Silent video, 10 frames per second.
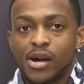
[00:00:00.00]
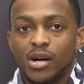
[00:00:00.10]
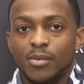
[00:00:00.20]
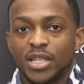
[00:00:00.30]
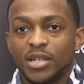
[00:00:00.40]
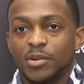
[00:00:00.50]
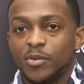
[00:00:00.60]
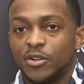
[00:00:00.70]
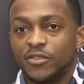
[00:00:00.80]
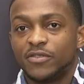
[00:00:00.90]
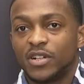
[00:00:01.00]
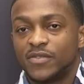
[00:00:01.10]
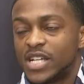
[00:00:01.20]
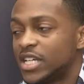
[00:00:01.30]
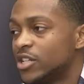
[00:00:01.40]
um, I think people have,
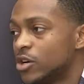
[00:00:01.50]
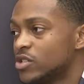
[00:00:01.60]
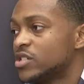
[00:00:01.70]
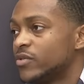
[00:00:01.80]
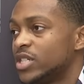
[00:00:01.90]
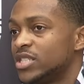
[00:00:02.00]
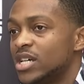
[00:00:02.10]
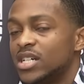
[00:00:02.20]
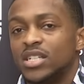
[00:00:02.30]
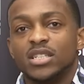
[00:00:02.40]
have taken notice of what he's done,